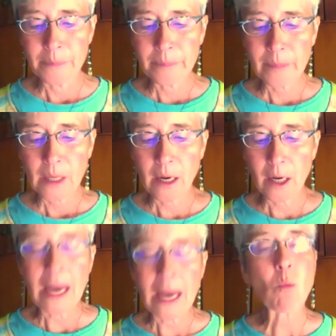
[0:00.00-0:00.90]

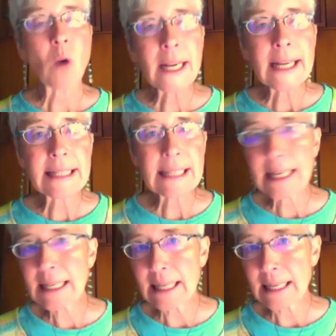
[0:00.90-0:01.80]
that one
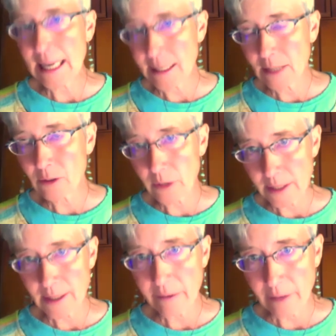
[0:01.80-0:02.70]
incident in
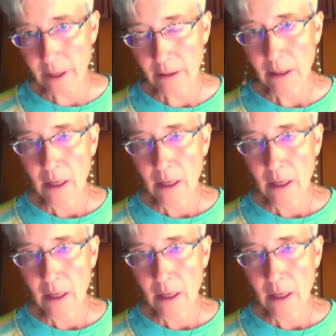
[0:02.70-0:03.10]
1837